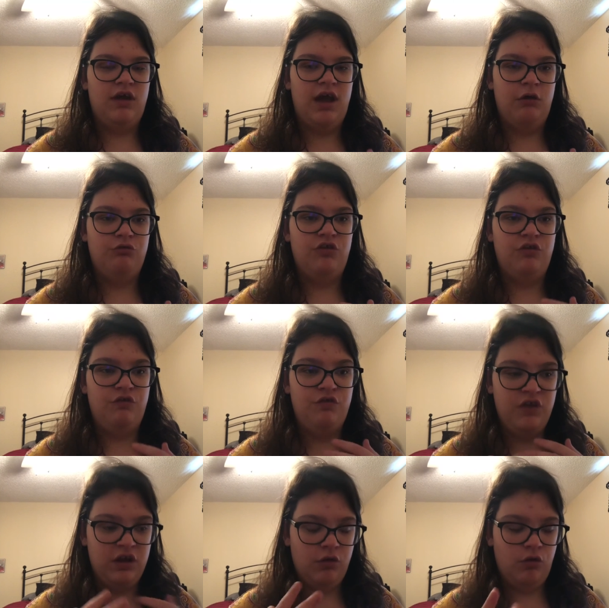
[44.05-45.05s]
how to
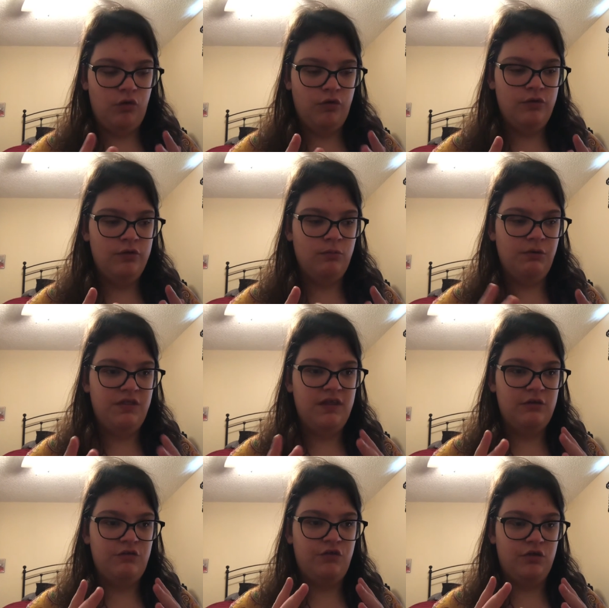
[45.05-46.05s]
deal with
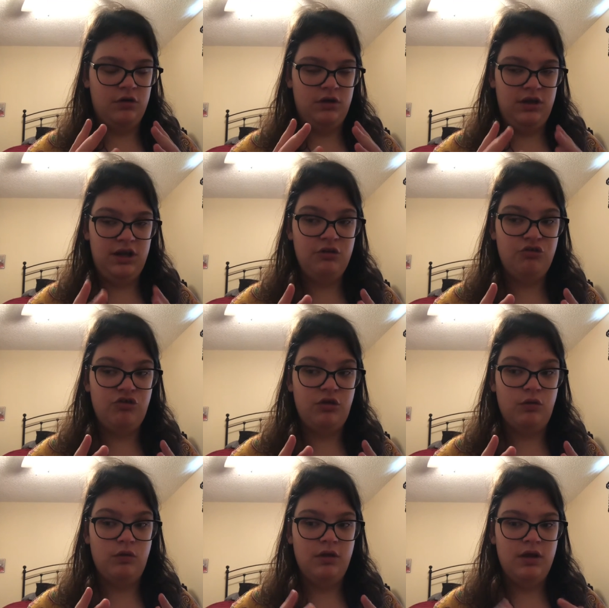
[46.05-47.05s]
that certain
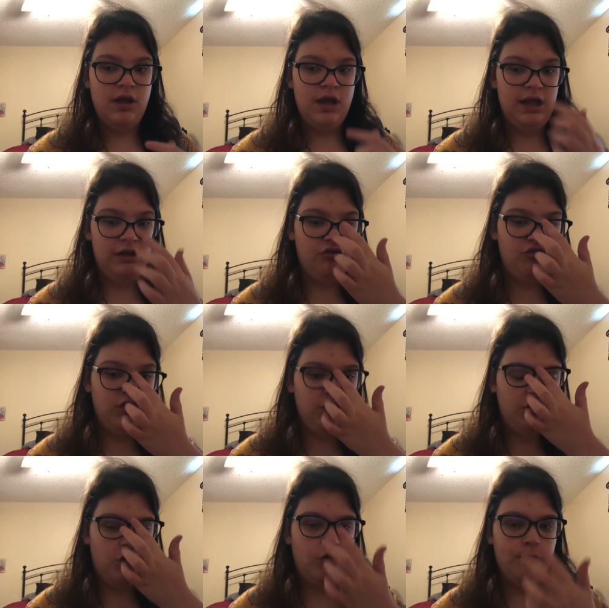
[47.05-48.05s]
issue. And she
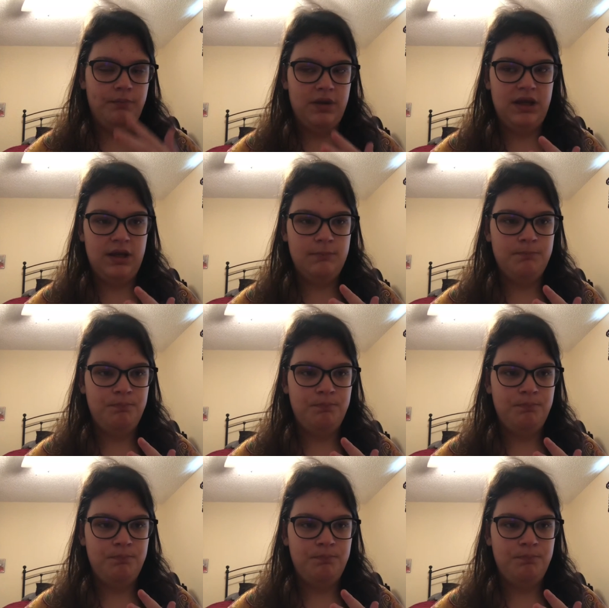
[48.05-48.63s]
told me